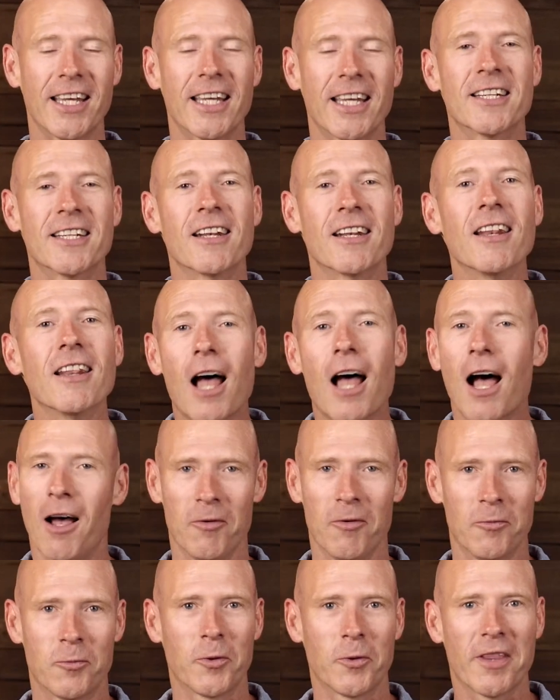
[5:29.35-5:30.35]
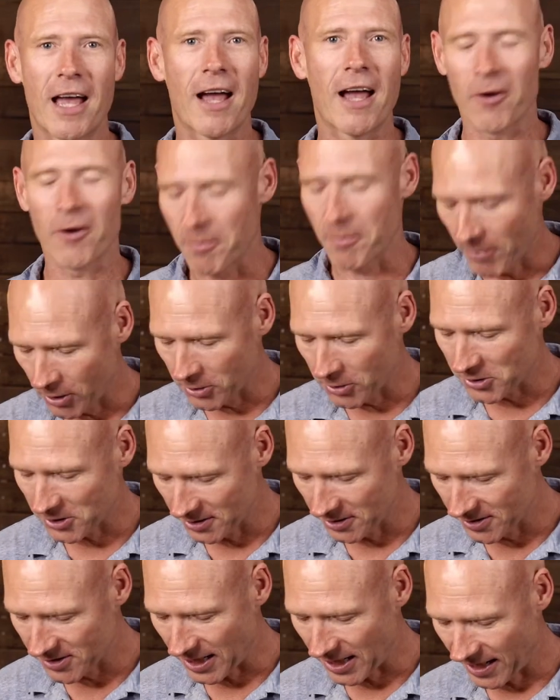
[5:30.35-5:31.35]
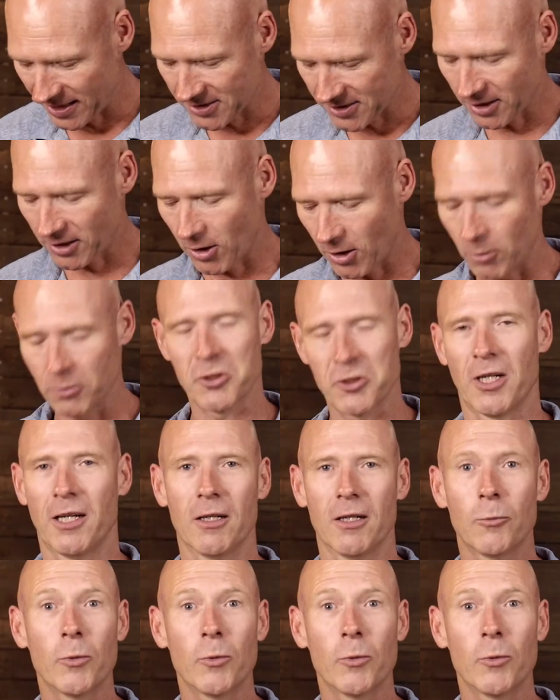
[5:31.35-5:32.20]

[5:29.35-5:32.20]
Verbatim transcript: in love with our emotions as a culture.